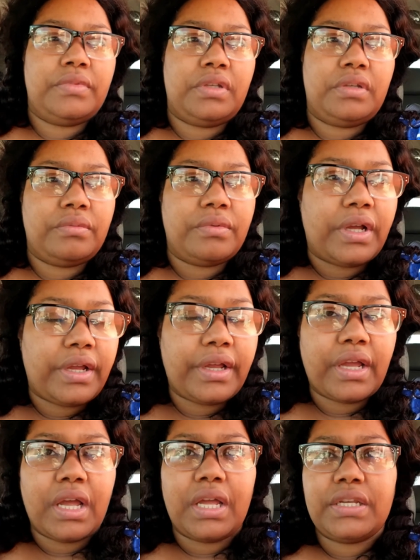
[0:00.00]

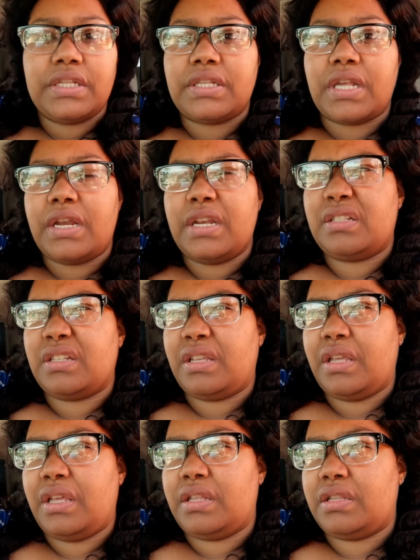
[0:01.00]
anyway i decided to
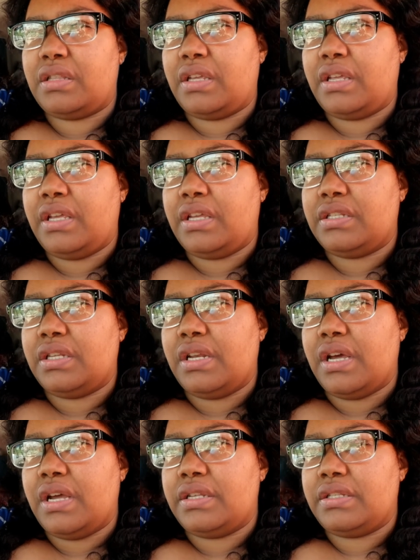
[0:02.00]
get the kids
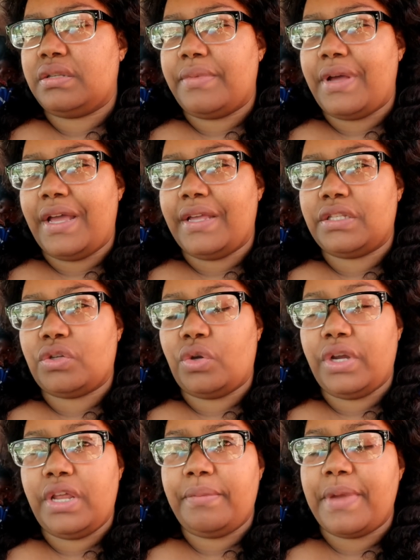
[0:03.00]
and i some ice
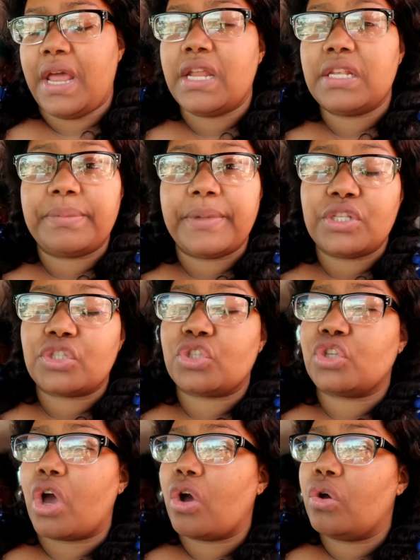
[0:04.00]
cream and it's been
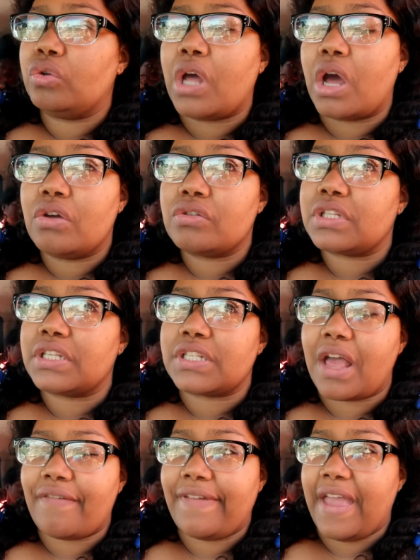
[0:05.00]
so long
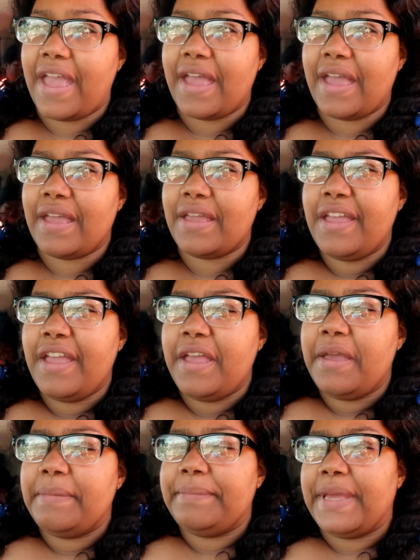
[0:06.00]
since i've had
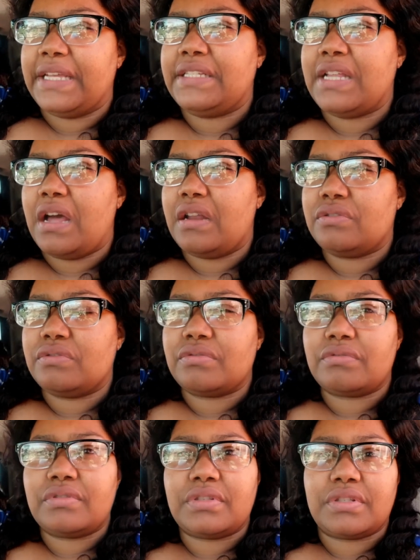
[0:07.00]

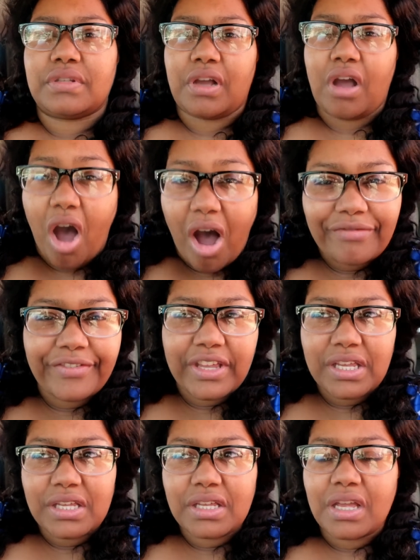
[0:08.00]
mcdonald's
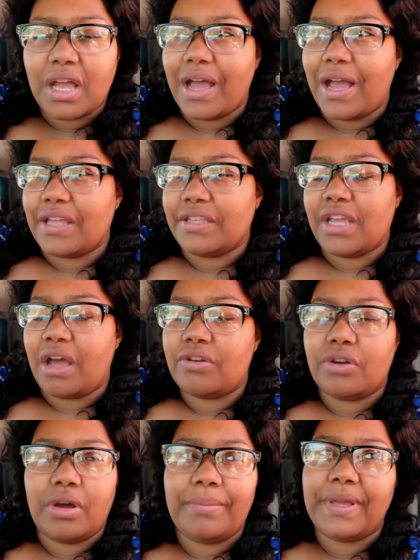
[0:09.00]
coffee y'all
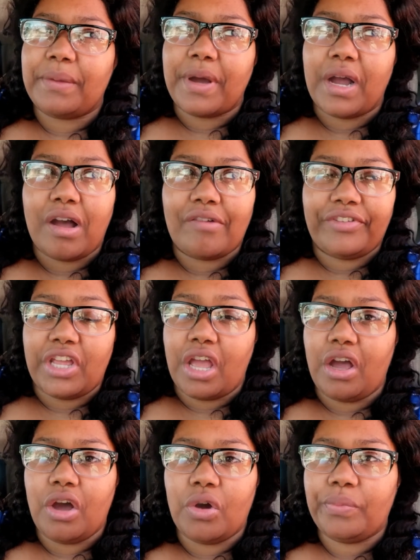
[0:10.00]
know I make my coffee
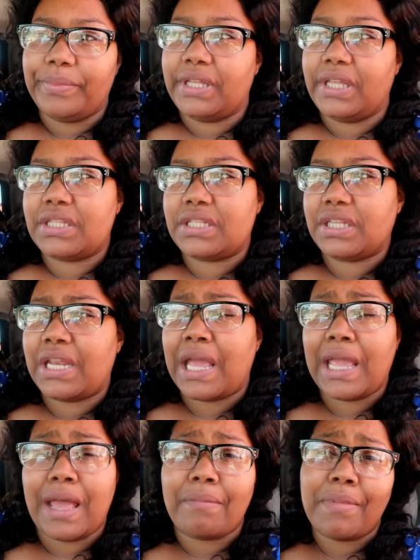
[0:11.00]
at home, but
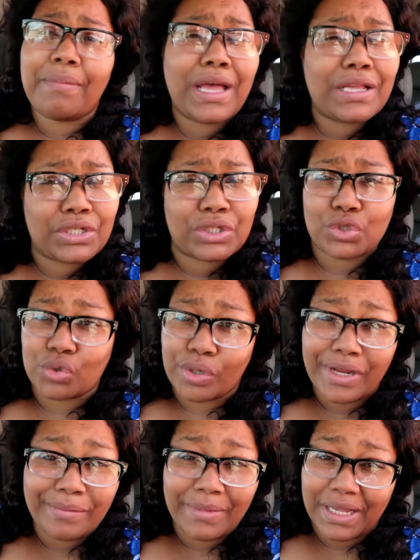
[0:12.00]
today I'm about to
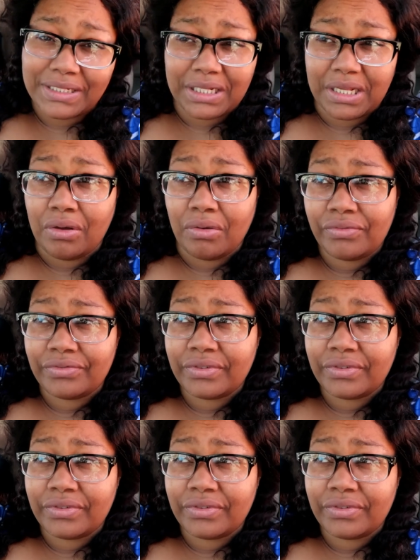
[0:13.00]
treat myself.